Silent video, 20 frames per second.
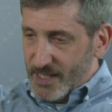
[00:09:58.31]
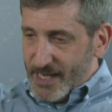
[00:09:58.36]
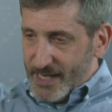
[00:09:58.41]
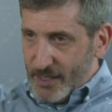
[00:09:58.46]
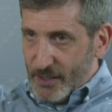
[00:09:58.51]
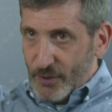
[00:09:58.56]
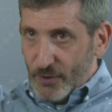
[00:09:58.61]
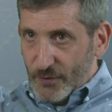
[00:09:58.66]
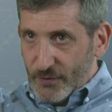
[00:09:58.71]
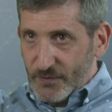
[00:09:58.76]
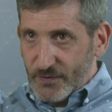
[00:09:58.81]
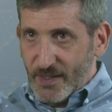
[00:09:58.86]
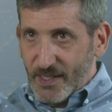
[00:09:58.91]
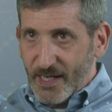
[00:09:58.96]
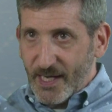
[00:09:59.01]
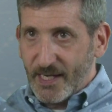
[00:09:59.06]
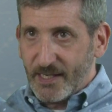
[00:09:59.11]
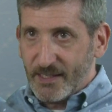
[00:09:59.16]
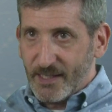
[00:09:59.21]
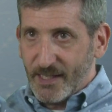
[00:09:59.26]
hairs
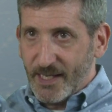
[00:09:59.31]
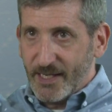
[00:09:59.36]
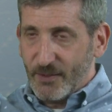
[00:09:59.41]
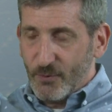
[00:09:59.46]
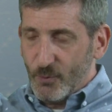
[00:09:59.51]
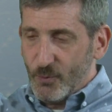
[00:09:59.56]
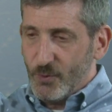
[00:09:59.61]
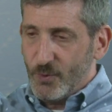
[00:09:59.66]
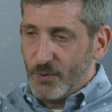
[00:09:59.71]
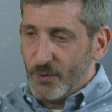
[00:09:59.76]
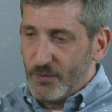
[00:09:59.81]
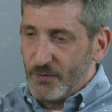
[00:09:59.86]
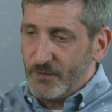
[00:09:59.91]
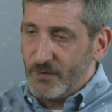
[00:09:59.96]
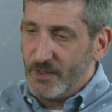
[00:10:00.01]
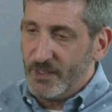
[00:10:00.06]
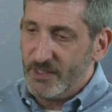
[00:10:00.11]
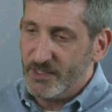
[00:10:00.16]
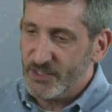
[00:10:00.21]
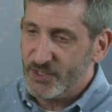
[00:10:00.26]
that act like oars,
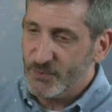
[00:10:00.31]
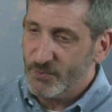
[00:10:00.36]
and it's